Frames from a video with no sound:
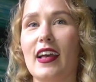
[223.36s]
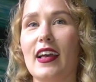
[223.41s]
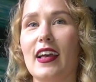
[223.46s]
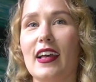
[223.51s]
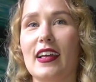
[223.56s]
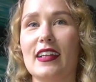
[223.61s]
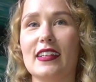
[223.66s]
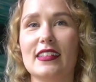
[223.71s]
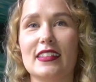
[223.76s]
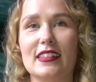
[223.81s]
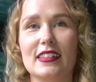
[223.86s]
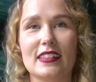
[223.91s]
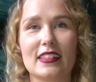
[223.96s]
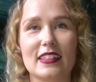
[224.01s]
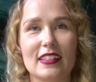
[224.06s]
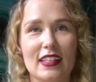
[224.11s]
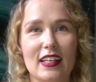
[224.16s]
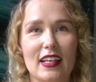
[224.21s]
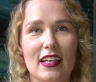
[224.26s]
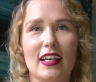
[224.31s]
And
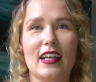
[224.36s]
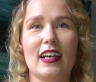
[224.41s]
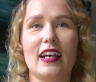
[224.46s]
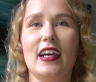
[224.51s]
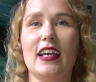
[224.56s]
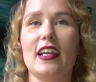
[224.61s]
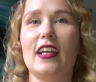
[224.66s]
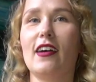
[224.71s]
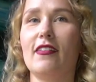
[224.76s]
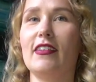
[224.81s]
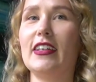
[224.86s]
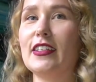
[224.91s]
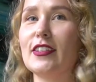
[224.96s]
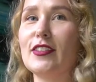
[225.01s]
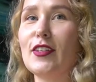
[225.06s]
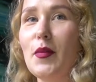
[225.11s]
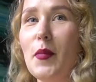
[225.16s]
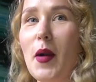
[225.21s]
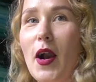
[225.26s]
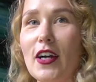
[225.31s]
I love it
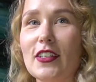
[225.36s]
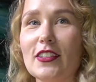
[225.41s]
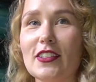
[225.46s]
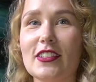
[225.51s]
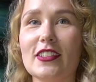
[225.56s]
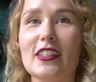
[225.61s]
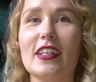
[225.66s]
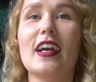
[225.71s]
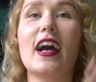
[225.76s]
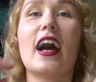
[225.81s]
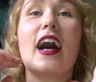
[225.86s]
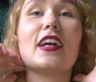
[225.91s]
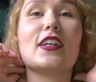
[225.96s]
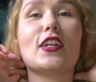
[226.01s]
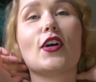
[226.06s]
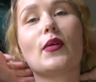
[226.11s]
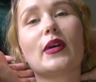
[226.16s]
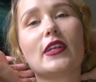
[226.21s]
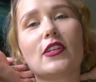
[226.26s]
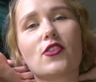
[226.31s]
so much. I
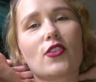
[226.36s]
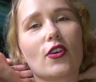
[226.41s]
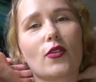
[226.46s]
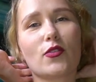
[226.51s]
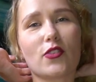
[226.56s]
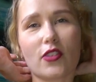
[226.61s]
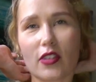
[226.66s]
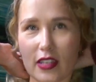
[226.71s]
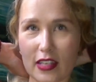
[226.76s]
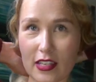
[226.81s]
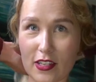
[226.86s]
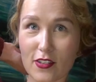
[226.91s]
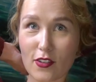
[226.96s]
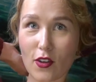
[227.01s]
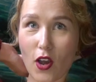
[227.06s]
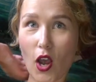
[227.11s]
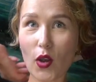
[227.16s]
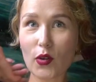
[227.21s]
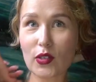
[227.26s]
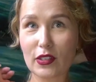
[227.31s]
know I showed you this
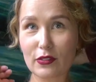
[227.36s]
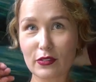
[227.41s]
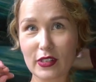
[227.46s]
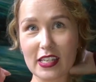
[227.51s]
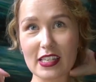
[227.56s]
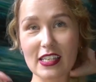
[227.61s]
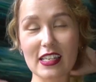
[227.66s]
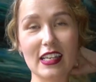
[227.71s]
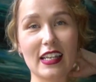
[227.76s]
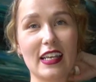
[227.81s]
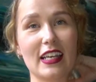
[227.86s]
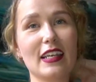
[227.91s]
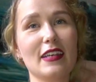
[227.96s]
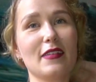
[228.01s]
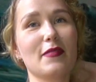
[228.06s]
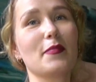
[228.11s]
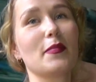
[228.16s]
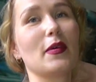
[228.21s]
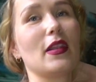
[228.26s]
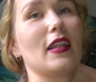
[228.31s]
only recently,
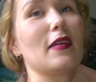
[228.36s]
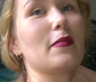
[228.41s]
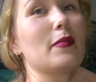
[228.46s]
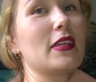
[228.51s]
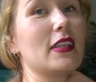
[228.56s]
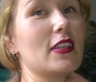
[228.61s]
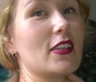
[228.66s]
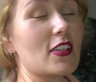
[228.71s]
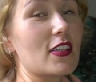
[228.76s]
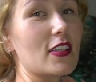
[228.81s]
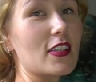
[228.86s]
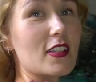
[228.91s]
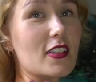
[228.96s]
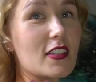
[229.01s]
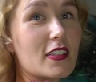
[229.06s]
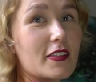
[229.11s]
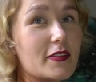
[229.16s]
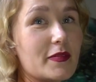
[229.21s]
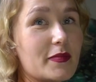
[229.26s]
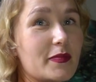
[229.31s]
but let me
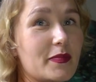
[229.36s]
just...